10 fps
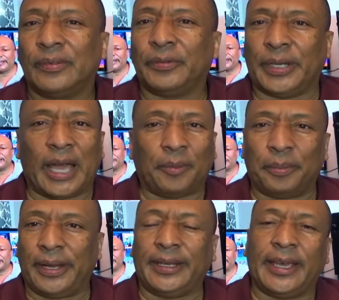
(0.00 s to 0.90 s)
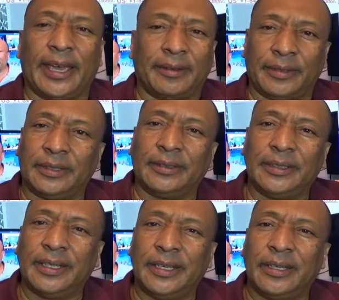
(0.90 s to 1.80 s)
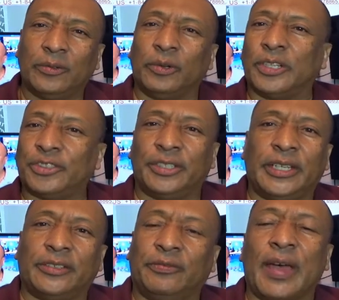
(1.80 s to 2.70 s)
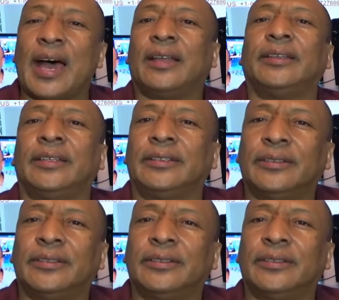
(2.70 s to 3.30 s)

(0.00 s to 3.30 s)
for the outbreak they have it. Russia, there's violent